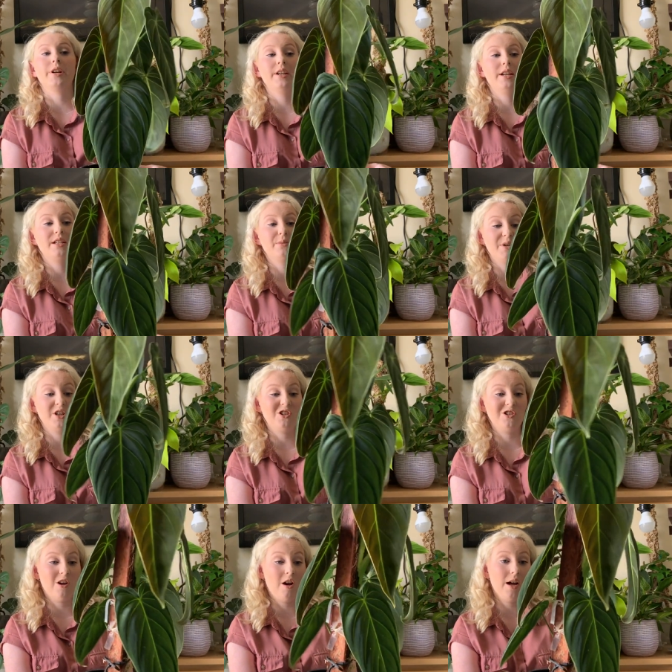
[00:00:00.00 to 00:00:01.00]
it as much
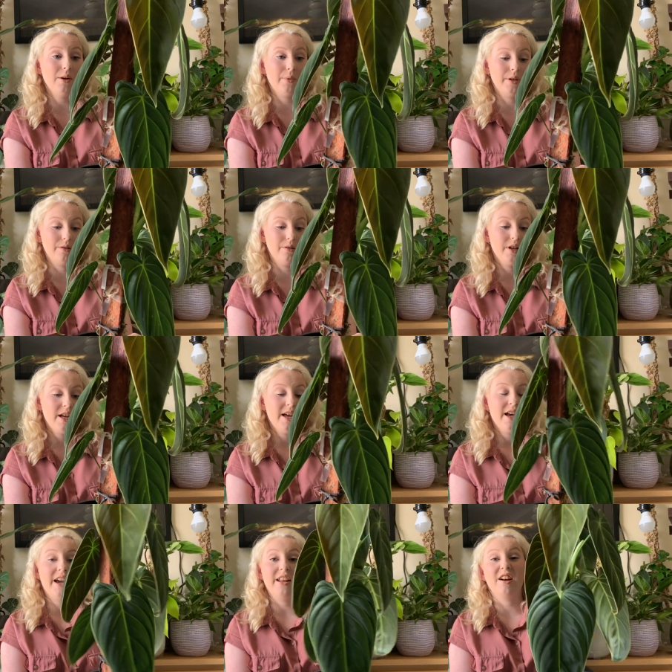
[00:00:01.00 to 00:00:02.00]
as I will,
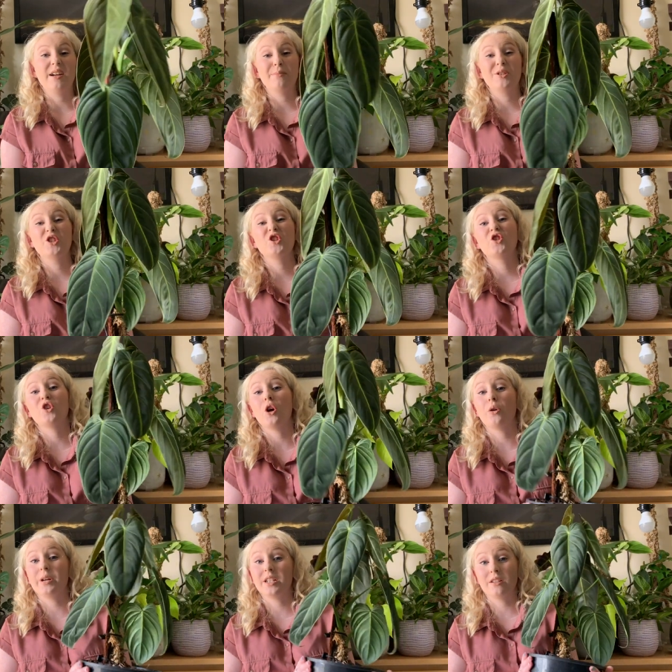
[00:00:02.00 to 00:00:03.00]
and I am
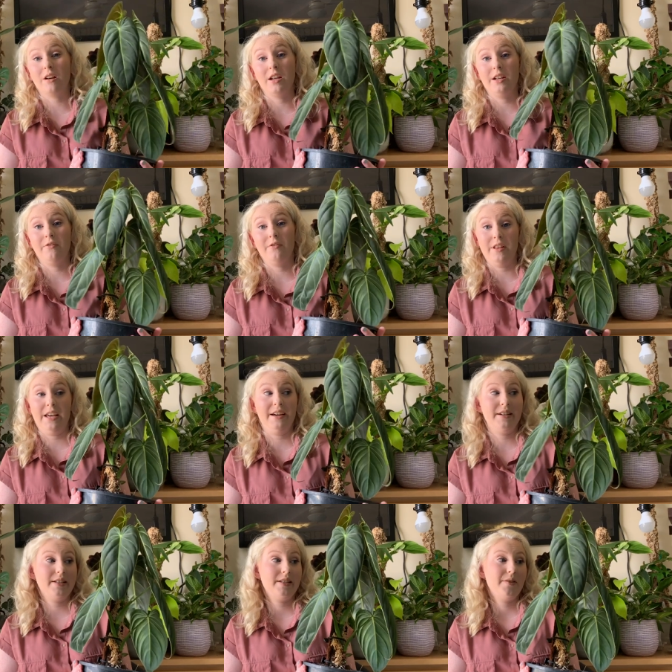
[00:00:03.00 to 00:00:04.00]
so excited for
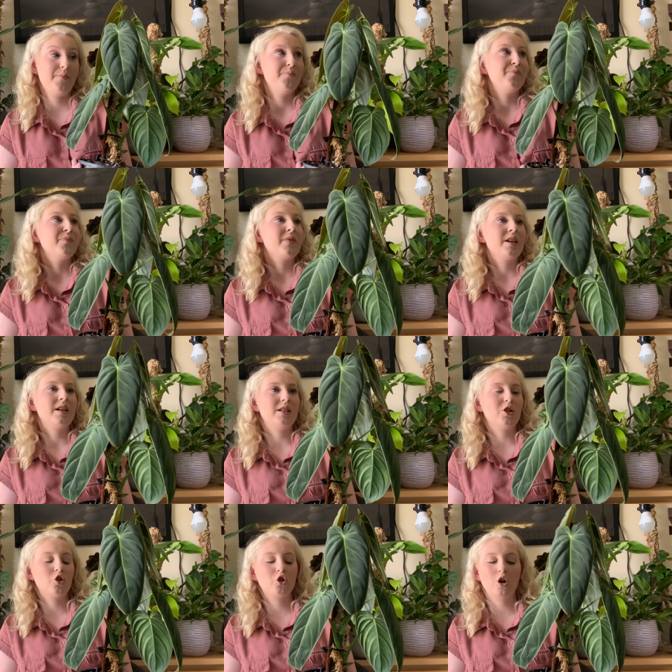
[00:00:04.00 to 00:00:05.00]
that.
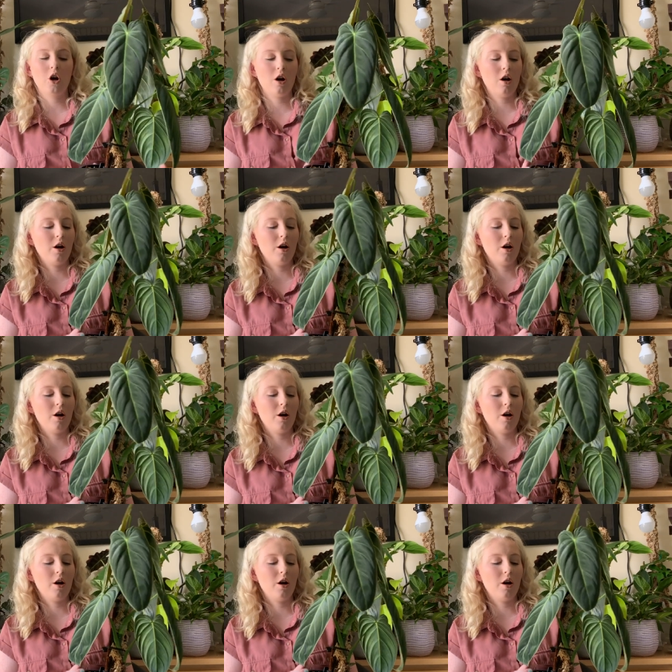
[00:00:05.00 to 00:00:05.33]
It's so